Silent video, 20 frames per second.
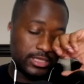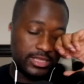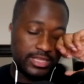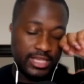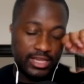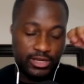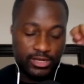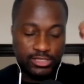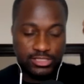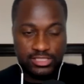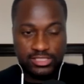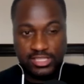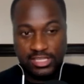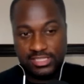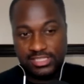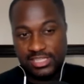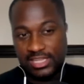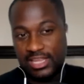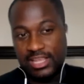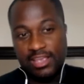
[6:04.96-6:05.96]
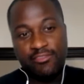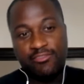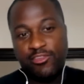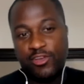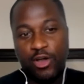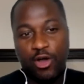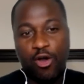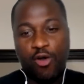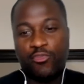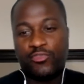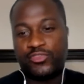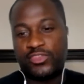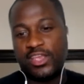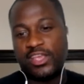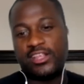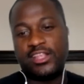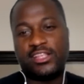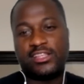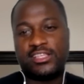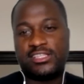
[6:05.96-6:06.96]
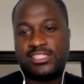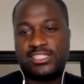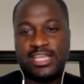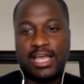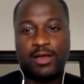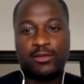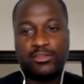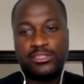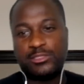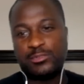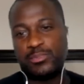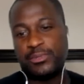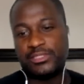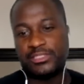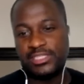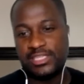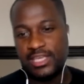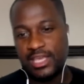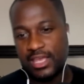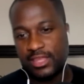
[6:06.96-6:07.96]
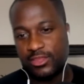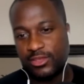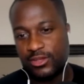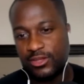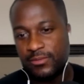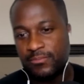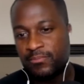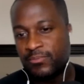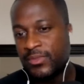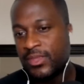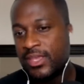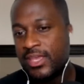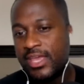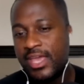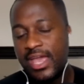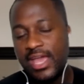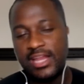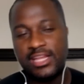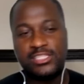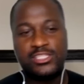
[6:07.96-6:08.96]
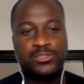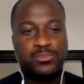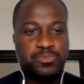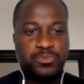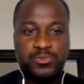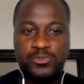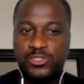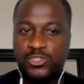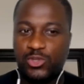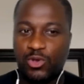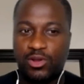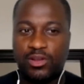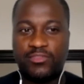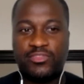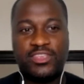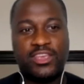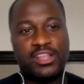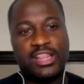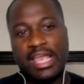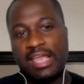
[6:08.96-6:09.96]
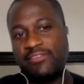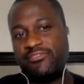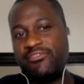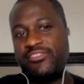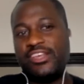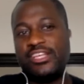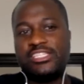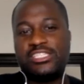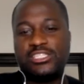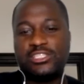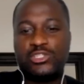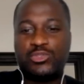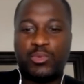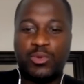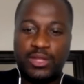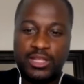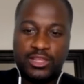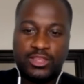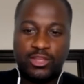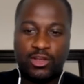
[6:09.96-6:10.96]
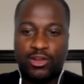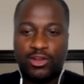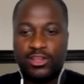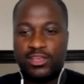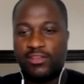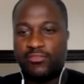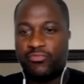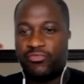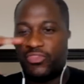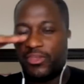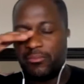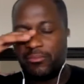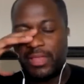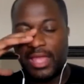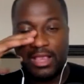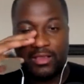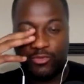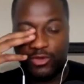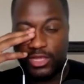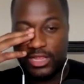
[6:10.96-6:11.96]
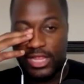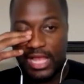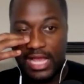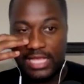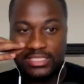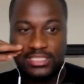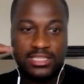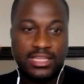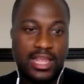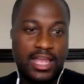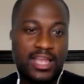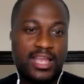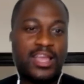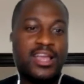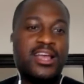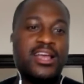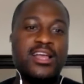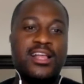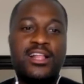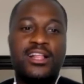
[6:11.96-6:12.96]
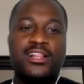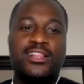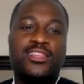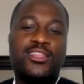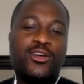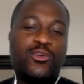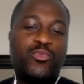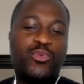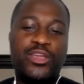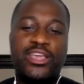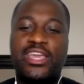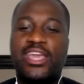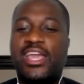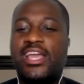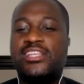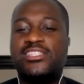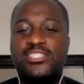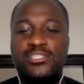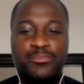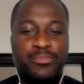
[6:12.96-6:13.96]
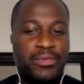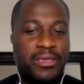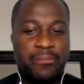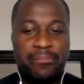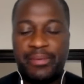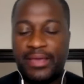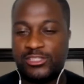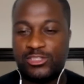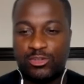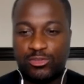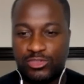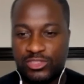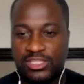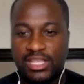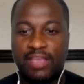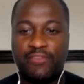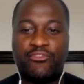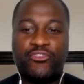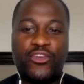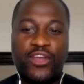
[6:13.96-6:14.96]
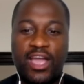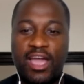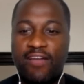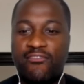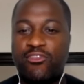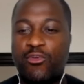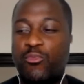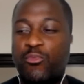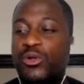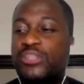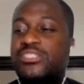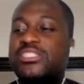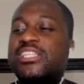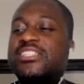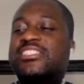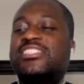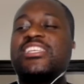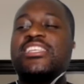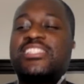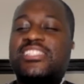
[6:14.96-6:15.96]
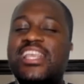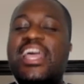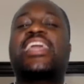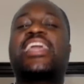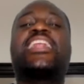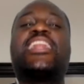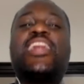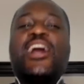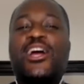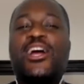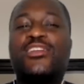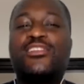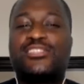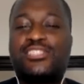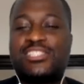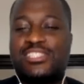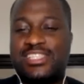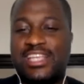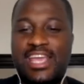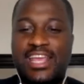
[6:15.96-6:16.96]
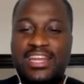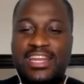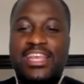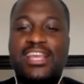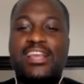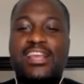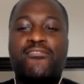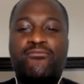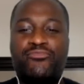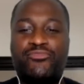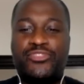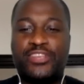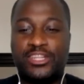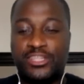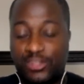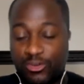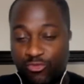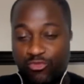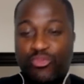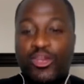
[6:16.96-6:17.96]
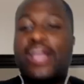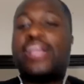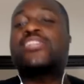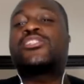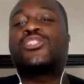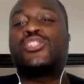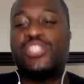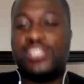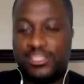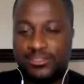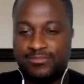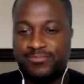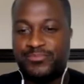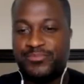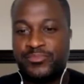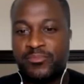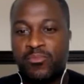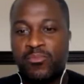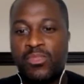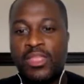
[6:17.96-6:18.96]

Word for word: there's this live golf thing that the Saudis put together, and it's sort of their like vision 2030 of them like realizing like. Look, we can't just be a petrol state forever, which is just like an understanding of the direction